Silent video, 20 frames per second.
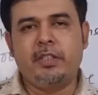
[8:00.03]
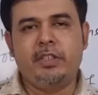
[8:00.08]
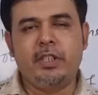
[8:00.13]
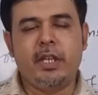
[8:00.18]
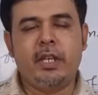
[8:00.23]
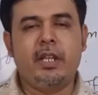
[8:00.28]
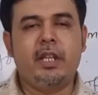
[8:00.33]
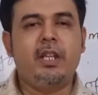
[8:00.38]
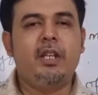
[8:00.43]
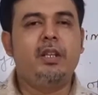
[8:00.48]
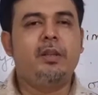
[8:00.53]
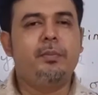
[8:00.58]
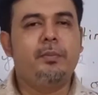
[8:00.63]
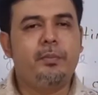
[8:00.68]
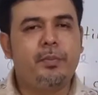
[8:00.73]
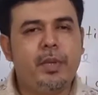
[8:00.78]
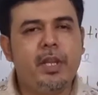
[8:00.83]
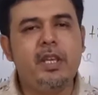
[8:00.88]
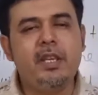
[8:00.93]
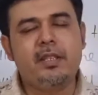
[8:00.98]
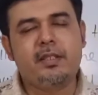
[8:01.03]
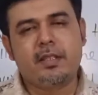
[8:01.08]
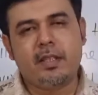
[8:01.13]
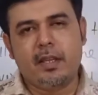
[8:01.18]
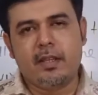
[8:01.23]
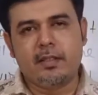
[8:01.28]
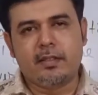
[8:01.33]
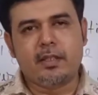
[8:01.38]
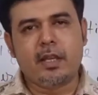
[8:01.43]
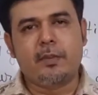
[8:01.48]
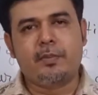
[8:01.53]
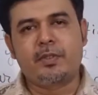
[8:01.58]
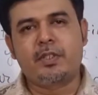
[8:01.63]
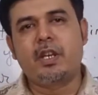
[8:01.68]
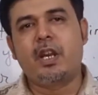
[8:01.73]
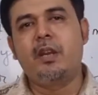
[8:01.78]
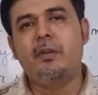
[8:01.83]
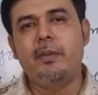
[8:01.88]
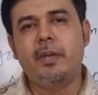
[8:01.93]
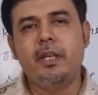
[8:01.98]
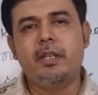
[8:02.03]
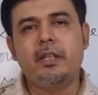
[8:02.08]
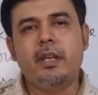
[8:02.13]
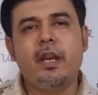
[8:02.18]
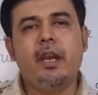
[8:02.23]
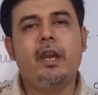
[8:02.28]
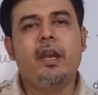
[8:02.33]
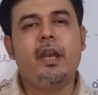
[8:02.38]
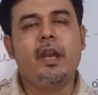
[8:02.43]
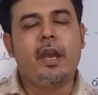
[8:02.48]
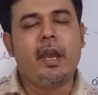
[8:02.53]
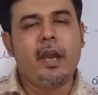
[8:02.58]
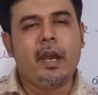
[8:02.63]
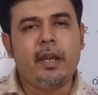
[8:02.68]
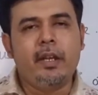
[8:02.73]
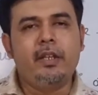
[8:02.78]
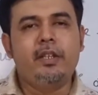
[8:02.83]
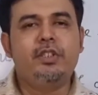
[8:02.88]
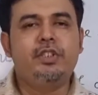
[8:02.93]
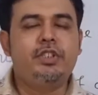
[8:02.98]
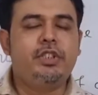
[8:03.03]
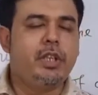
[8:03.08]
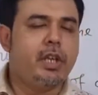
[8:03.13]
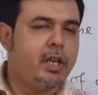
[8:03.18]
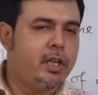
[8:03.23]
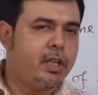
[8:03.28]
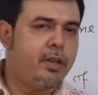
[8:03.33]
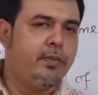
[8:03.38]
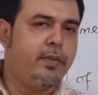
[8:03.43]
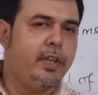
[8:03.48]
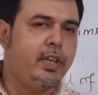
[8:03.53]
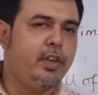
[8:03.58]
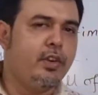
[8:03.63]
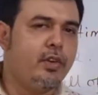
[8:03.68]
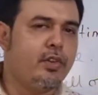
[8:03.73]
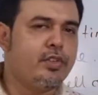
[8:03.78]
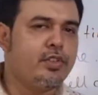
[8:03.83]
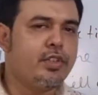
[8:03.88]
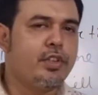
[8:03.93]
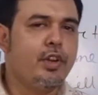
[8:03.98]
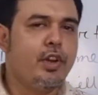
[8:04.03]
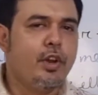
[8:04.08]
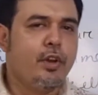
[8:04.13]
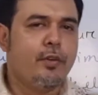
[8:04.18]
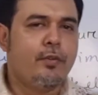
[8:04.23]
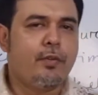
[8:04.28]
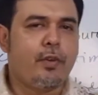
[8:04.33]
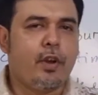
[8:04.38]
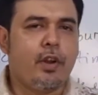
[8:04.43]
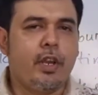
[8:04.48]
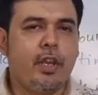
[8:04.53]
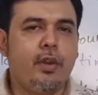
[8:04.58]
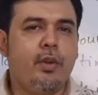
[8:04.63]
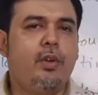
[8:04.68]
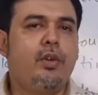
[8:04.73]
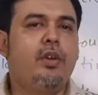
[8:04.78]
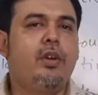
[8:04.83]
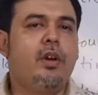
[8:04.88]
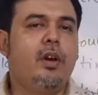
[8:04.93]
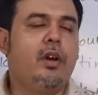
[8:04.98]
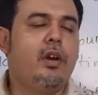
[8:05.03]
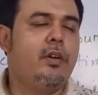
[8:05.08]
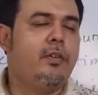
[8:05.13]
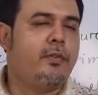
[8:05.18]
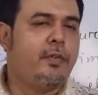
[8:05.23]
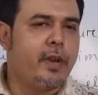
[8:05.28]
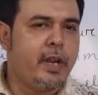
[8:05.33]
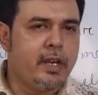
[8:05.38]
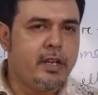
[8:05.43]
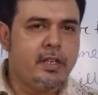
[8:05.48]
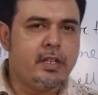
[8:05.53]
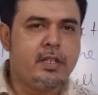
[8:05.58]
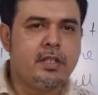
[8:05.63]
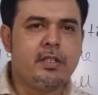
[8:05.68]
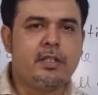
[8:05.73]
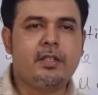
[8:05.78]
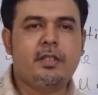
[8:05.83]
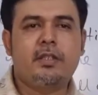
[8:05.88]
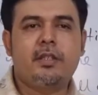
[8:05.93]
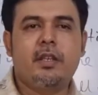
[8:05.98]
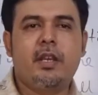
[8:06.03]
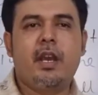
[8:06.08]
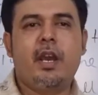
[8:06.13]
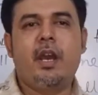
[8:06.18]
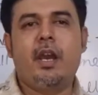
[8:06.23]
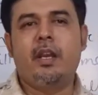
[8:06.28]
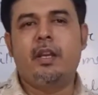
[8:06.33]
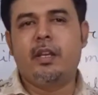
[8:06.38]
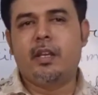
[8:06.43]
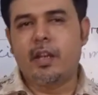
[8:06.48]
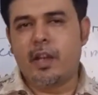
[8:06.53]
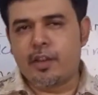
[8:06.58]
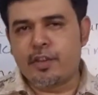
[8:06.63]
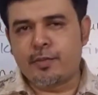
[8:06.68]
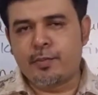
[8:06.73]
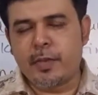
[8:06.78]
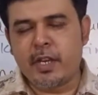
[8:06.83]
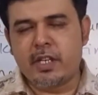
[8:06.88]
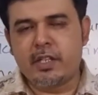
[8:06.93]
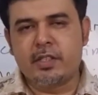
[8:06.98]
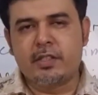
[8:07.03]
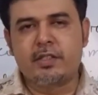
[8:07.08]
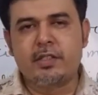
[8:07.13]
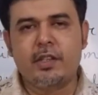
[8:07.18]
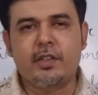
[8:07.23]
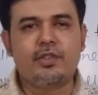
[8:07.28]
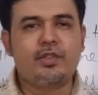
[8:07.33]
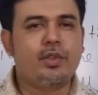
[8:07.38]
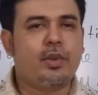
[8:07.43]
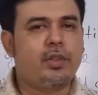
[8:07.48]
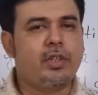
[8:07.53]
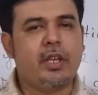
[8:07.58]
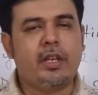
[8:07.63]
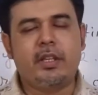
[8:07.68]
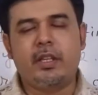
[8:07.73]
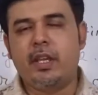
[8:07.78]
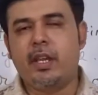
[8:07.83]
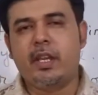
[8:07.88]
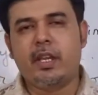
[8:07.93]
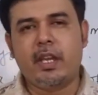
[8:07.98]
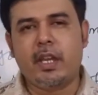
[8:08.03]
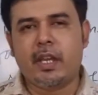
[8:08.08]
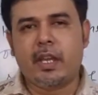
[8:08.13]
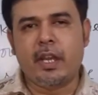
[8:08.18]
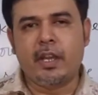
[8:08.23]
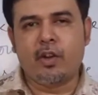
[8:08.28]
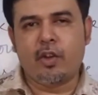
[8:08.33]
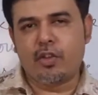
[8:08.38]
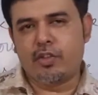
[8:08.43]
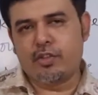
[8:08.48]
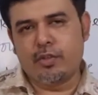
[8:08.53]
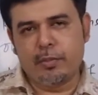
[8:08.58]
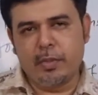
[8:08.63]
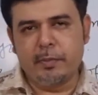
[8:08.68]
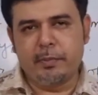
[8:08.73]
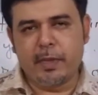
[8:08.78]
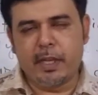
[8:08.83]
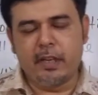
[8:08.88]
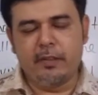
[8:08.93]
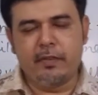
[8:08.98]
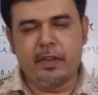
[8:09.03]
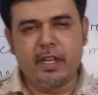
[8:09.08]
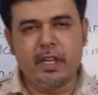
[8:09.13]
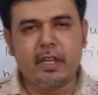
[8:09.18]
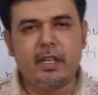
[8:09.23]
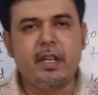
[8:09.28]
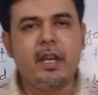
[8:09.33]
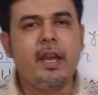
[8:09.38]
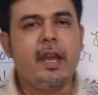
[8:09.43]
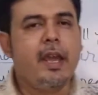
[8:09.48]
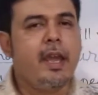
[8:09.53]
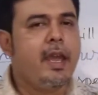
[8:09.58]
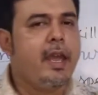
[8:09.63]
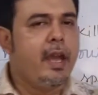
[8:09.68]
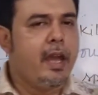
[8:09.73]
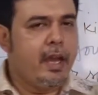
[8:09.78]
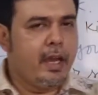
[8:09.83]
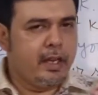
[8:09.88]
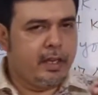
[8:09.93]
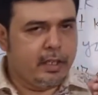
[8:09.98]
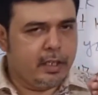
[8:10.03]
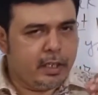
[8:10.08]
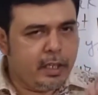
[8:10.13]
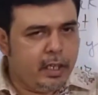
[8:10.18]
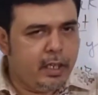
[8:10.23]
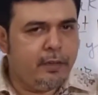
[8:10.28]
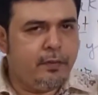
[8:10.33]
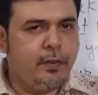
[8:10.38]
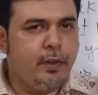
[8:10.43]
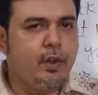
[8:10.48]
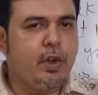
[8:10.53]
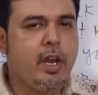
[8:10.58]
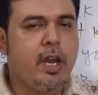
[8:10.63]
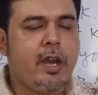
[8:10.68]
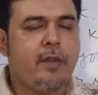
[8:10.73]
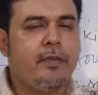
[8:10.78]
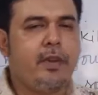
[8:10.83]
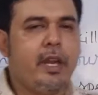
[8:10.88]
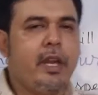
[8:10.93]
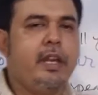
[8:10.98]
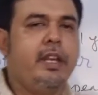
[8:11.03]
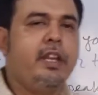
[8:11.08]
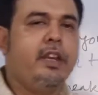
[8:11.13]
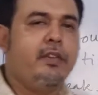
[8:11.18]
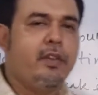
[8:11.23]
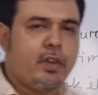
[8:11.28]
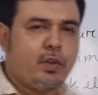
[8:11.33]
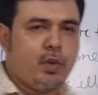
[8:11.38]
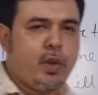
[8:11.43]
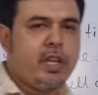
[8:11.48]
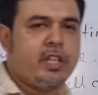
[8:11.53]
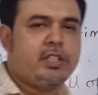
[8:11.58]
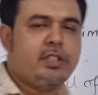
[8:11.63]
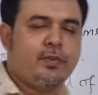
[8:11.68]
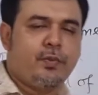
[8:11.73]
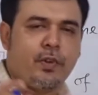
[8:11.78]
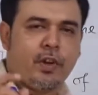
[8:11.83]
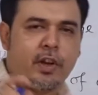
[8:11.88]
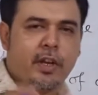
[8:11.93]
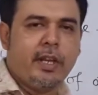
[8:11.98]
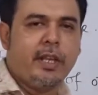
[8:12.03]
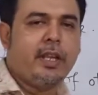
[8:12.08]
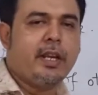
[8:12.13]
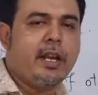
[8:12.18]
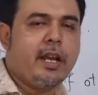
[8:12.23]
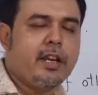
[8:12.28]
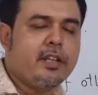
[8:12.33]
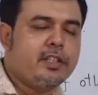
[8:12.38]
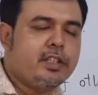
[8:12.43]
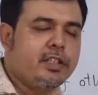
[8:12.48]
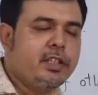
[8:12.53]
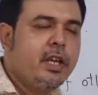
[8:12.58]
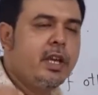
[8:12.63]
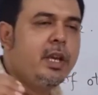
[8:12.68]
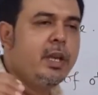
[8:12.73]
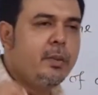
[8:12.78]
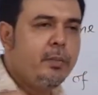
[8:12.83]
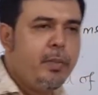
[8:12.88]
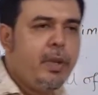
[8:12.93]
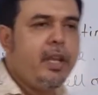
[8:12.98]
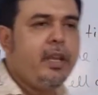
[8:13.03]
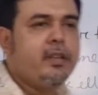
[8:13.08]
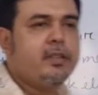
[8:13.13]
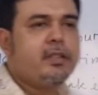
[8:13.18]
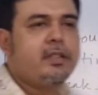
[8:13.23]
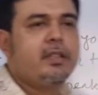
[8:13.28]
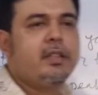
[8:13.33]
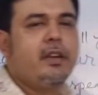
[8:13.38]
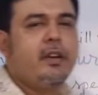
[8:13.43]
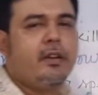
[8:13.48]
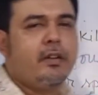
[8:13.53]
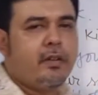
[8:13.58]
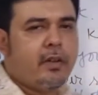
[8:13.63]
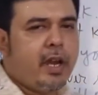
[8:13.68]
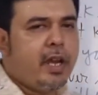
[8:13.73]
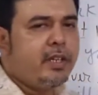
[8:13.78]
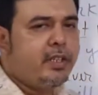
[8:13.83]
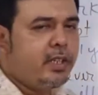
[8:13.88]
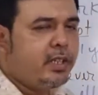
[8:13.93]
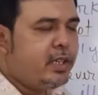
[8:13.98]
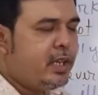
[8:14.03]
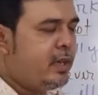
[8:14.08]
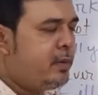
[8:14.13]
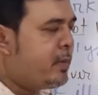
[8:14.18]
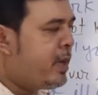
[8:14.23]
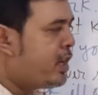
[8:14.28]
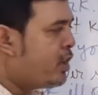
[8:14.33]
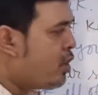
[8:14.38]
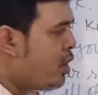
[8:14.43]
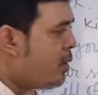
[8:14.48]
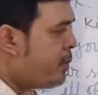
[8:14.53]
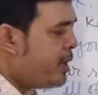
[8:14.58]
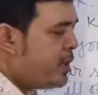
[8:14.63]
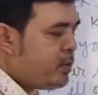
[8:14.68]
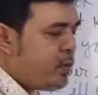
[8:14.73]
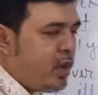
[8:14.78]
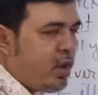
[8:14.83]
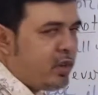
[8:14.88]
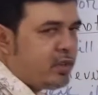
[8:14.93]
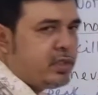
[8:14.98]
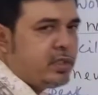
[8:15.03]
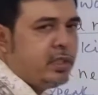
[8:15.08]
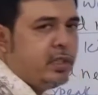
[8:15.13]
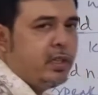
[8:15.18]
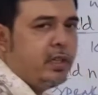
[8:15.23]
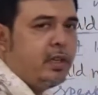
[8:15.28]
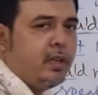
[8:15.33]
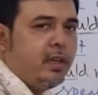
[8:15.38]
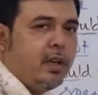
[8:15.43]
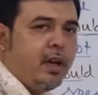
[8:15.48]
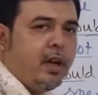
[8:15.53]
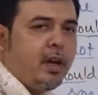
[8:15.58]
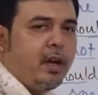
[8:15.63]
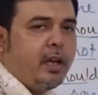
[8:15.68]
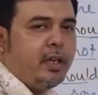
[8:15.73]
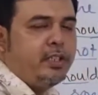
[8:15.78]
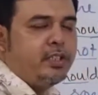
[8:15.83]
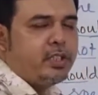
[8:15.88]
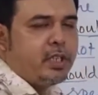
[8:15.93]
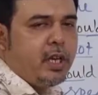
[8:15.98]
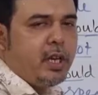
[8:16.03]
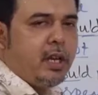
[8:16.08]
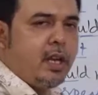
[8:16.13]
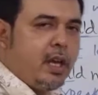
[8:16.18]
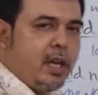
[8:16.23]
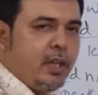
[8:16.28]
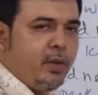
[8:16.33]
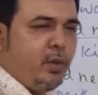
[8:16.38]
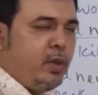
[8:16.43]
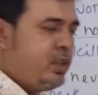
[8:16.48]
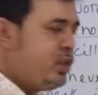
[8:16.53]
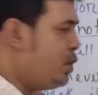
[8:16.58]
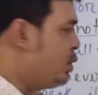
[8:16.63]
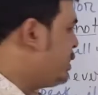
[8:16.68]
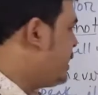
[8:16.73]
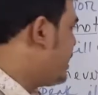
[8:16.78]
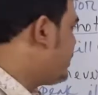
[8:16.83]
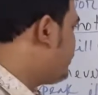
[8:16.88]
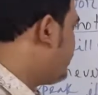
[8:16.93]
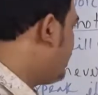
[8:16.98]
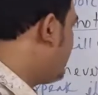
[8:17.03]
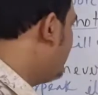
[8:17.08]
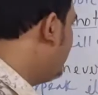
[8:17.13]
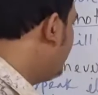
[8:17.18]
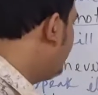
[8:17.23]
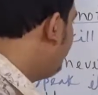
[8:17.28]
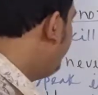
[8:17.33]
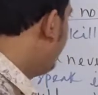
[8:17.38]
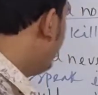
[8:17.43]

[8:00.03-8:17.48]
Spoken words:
channel, please subscribe it and share the videos for your friends and classmates so that they can also be benefited. And if you have any request for any class, please write it in my comment box. Inshallah, I will do that for you.